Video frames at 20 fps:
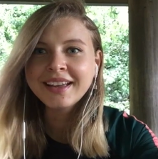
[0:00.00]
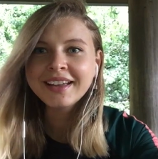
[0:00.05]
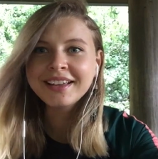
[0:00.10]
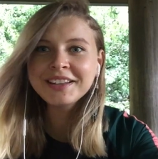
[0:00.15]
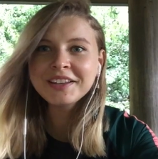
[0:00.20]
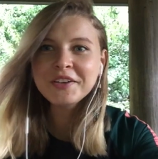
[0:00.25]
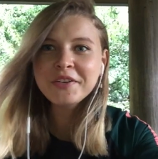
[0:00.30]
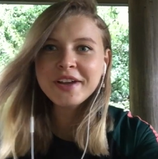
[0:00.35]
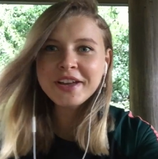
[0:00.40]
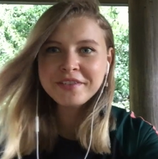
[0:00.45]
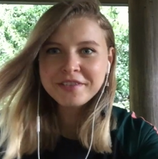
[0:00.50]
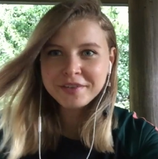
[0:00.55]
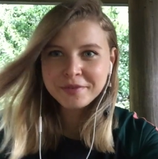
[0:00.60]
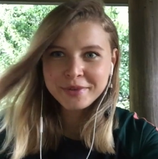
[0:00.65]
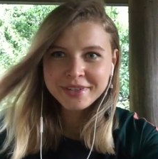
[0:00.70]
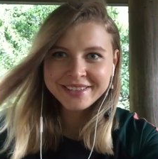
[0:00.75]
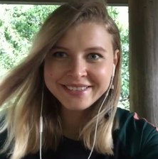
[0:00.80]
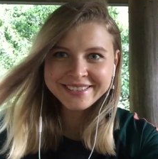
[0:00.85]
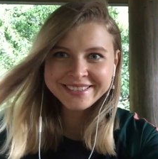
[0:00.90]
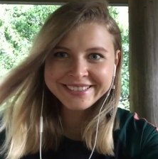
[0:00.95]
Hello
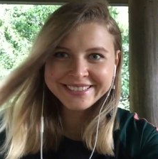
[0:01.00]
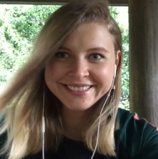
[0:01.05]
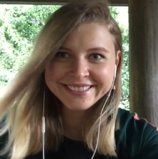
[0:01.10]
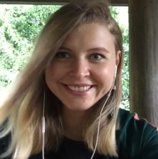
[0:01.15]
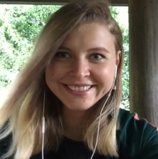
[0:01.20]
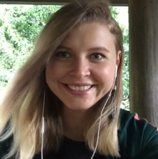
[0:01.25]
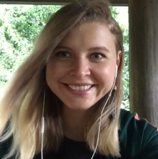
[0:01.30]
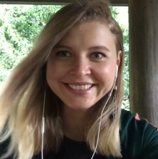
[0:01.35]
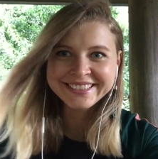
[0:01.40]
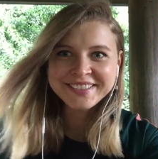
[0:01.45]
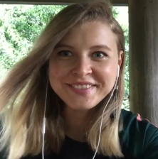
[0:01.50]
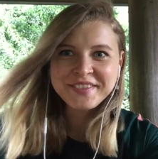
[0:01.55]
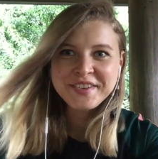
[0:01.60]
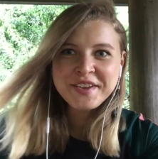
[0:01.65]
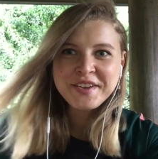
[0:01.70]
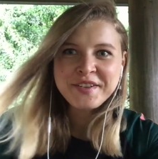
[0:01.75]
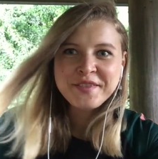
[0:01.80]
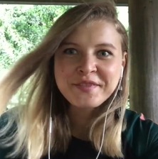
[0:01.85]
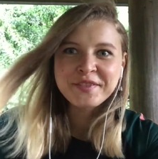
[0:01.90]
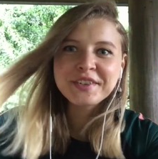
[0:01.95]
everyone!
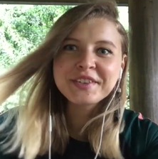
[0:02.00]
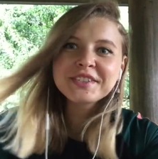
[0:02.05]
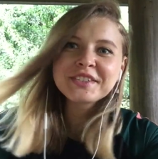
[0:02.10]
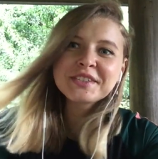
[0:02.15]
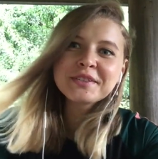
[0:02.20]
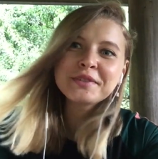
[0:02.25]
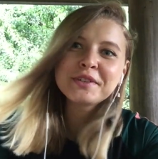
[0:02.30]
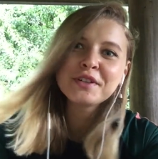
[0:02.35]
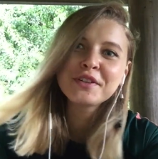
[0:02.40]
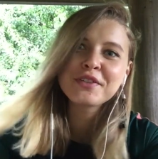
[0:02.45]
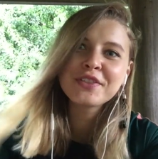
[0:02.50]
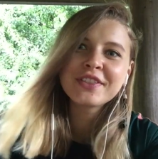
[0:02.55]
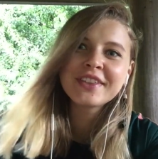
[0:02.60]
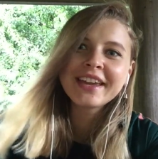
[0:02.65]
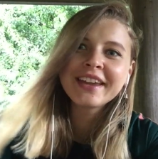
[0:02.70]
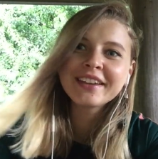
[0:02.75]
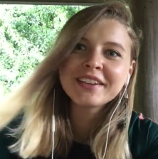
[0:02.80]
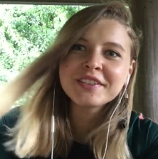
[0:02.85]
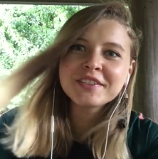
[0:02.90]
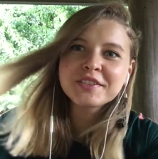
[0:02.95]
First of all,
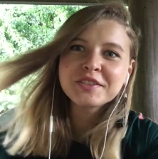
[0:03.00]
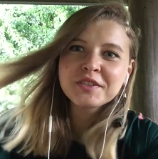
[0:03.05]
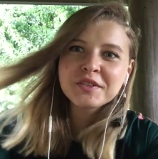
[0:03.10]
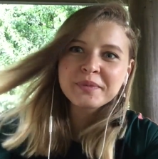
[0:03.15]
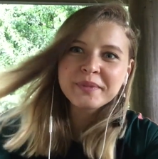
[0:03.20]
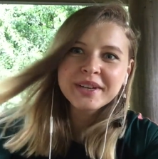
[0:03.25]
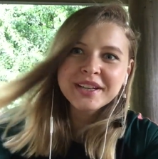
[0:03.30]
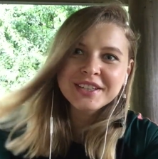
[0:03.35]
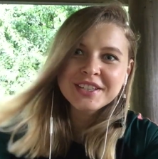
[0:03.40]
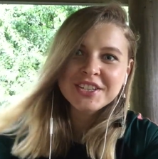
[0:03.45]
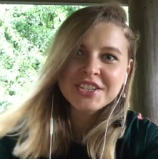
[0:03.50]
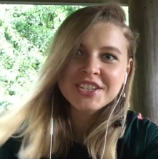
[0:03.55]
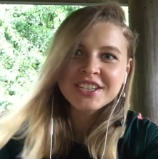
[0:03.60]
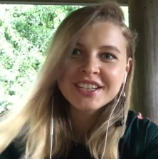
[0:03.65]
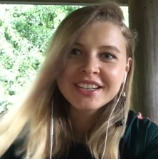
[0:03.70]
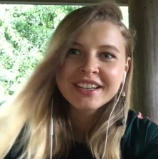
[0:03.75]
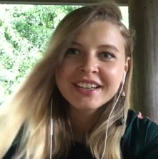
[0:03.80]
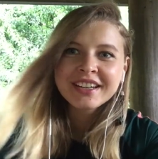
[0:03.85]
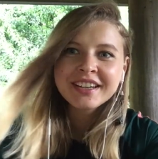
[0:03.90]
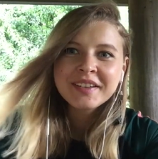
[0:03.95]
thank you so much
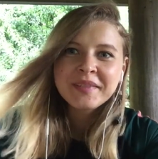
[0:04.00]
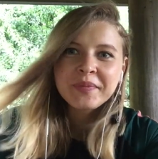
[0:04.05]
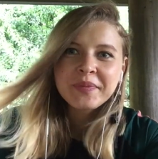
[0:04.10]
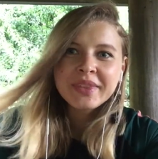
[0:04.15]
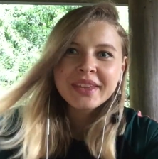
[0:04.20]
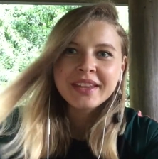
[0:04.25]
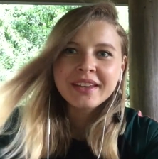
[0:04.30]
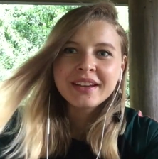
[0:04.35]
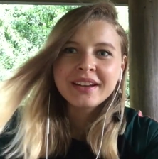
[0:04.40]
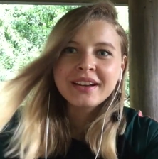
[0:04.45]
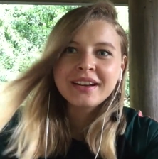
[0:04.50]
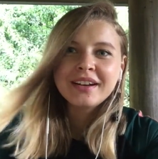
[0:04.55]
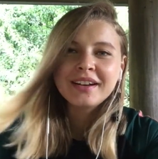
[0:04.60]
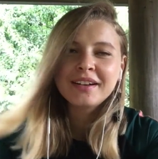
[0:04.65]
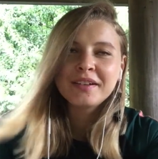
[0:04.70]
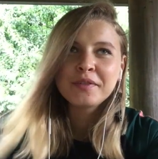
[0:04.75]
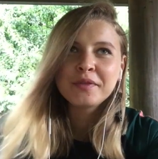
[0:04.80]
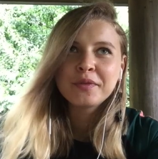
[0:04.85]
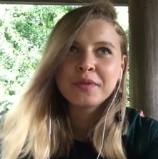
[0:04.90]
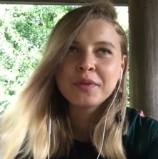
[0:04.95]

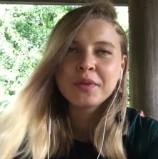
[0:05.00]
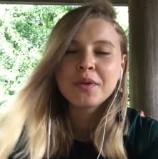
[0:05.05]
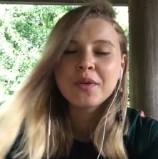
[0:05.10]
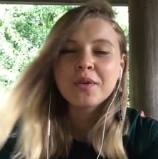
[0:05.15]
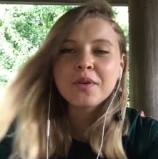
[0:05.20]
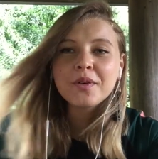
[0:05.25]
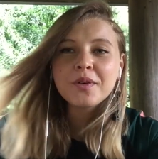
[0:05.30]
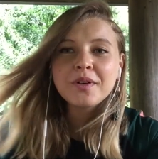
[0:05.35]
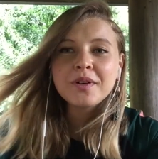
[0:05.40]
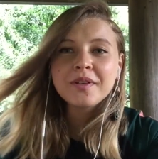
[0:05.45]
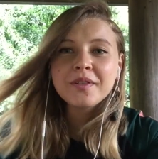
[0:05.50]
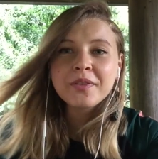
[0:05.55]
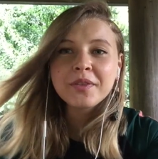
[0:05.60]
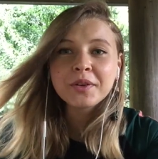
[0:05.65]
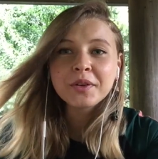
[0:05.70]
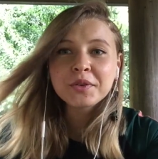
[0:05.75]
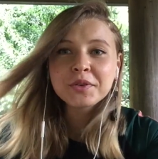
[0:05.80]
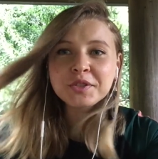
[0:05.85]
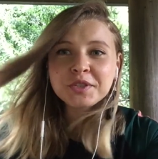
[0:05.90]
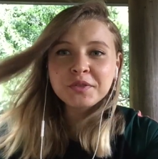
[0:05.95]
for
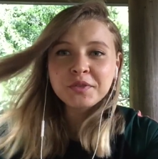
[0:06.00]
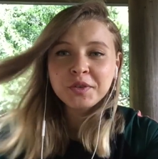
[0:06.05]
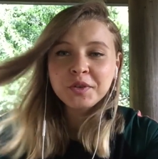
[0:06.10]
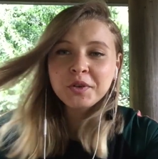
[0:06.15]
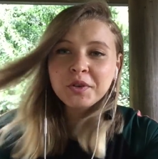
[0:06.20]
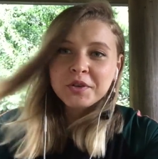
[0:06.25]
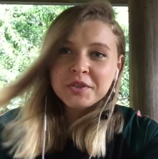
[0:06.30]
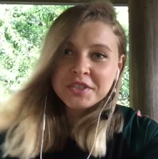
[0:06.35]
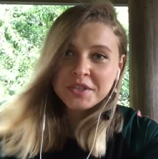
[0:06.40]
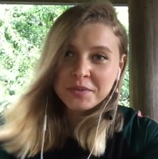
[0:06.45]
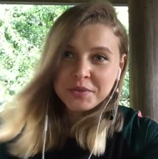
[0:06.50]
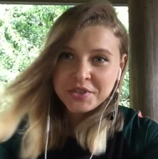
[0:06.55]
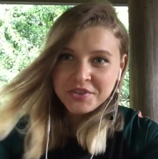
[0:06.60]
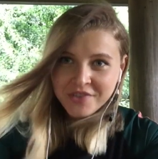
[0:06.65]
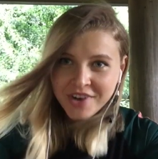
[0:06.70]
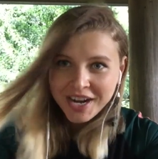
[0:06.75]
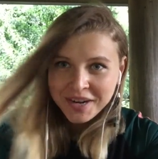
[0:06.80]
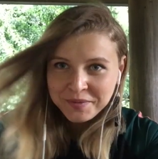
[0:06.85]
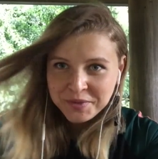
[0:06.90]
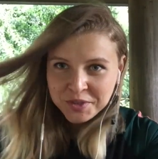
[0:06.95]
those of you who
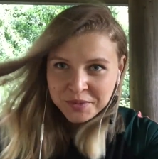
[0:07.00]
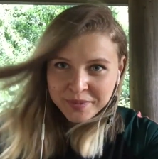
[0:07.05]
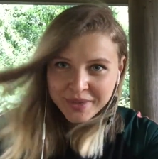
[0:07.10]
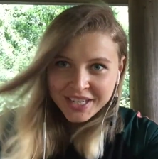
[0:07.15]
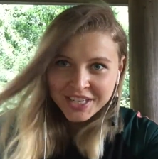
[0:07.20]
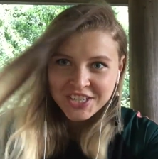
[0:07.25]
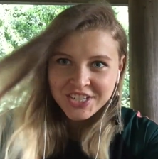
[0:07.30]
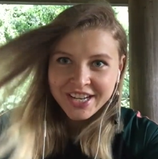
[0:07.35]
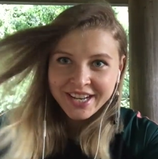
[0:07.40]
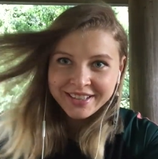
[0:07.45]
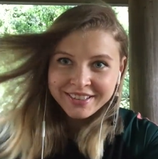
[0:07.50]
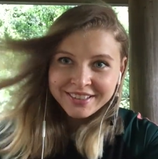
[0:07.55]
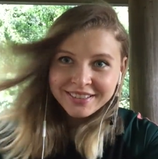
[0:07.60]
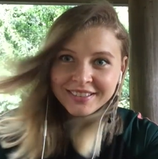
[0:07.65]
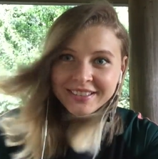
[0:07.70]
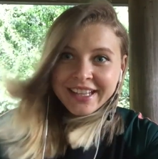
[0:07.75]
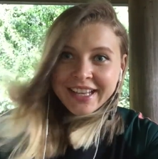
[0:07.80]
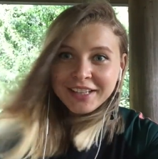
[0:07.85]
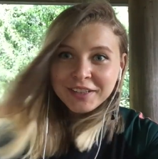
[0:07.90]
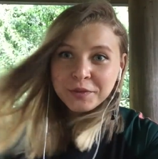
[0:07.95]
subscribe to my
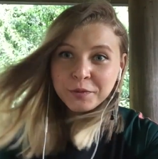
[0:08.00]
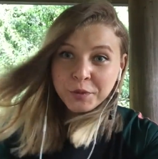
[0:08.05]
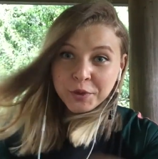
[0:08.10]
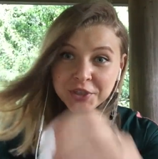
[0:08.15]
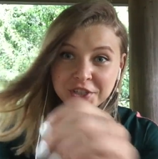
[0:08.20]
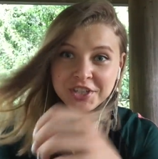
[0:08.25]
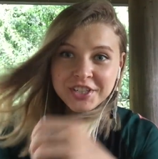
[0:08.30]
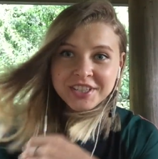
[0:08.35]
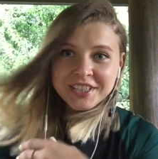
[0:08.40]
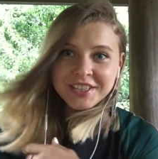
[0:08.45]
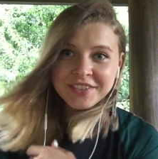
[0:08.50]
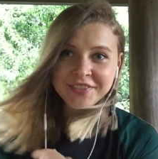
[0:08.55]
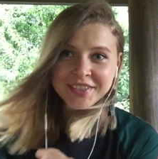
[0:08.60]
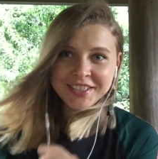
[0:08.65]
channel and watch the